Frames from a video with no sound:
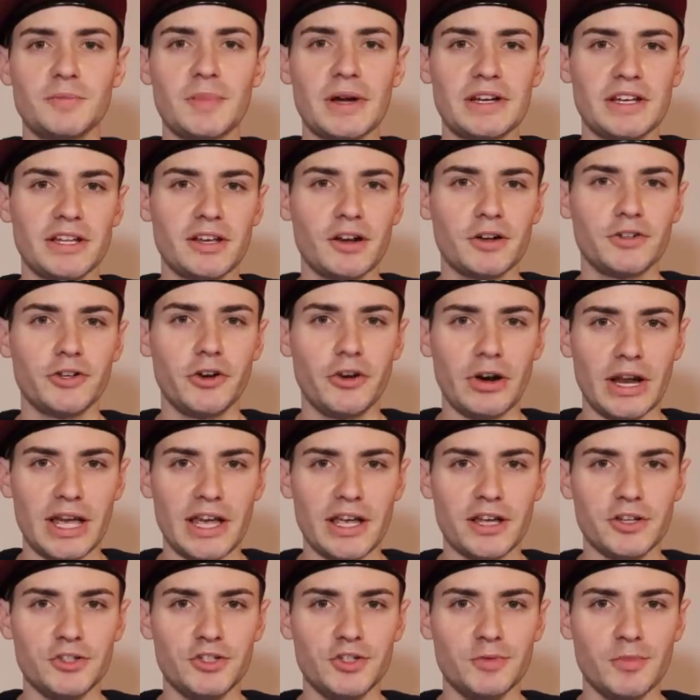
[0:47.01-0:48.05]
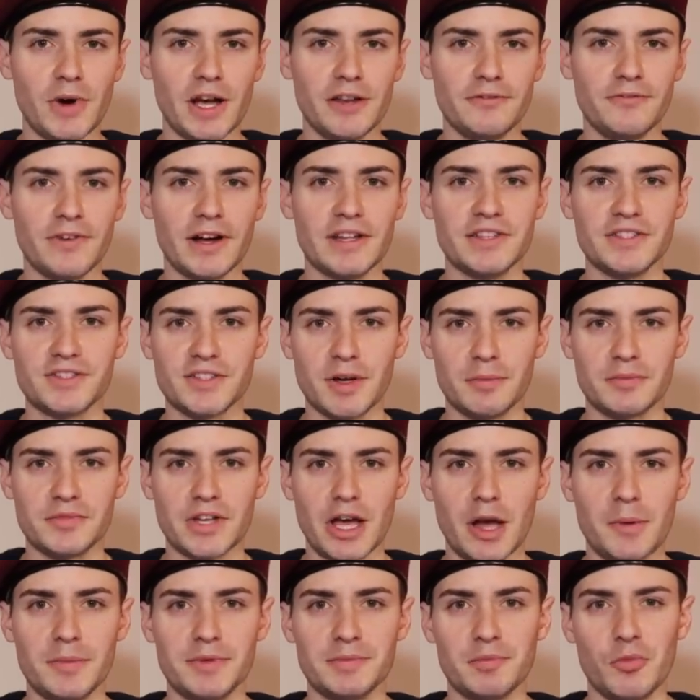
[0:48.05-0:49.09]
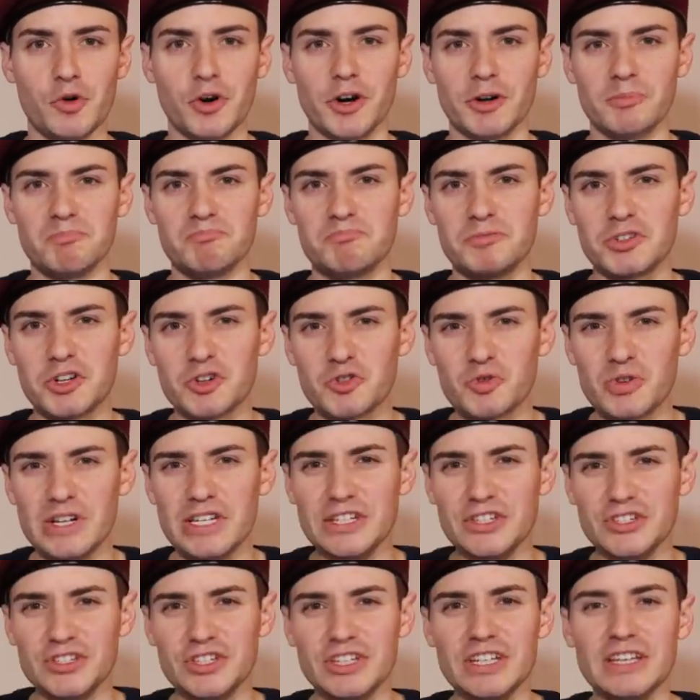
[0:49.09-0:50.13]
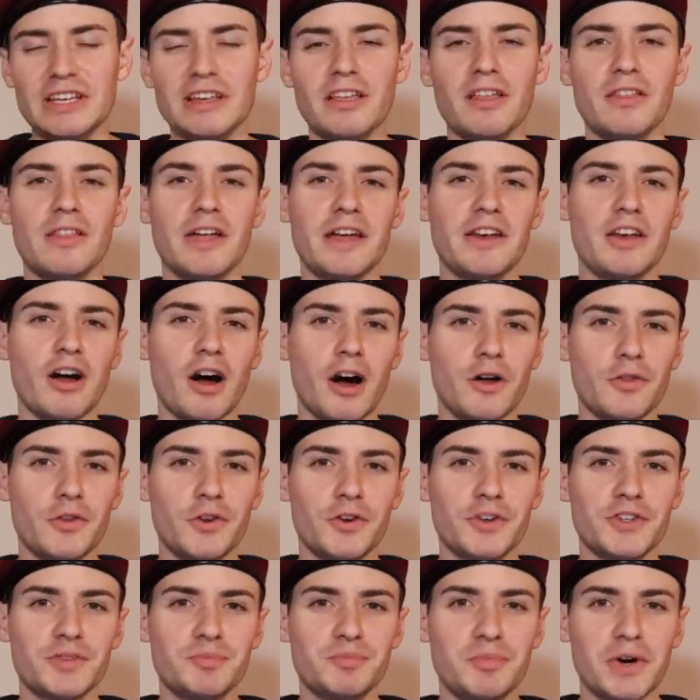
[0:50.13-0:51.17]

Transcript: Depending on your age, you might find some types more cringy than others,